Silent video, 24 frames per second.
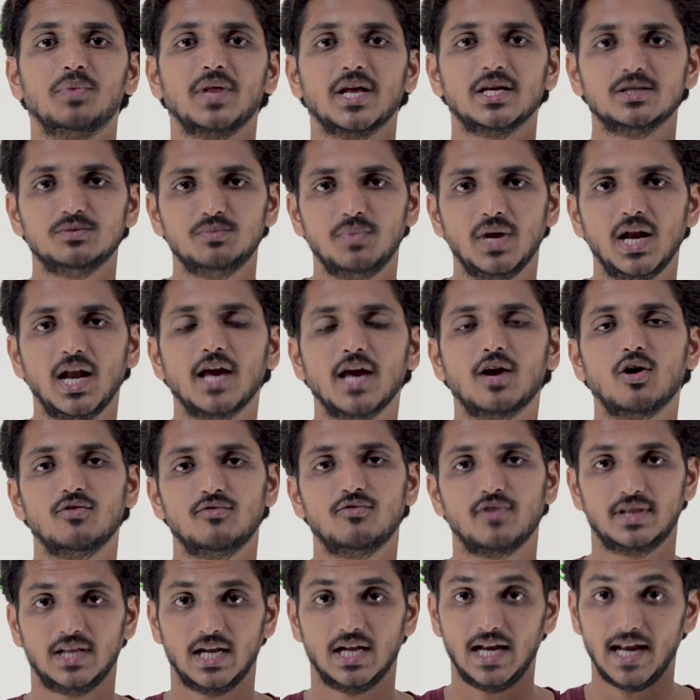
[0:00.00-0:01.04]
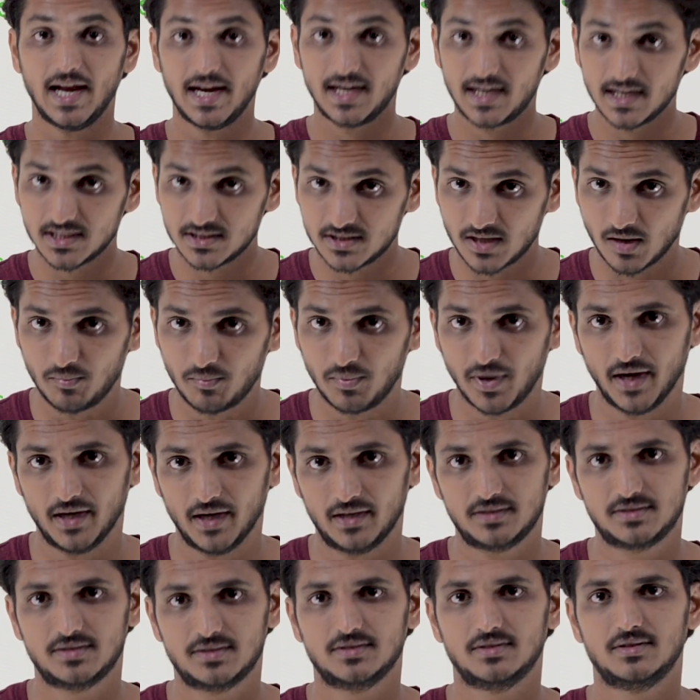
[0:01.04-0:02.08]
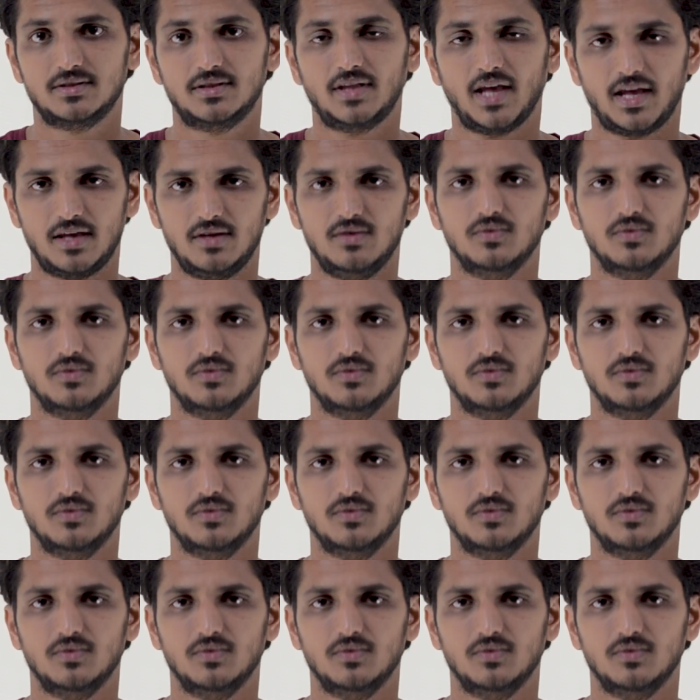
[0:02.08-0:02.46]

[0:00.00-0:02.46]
press bell icon for the latest updates. Thank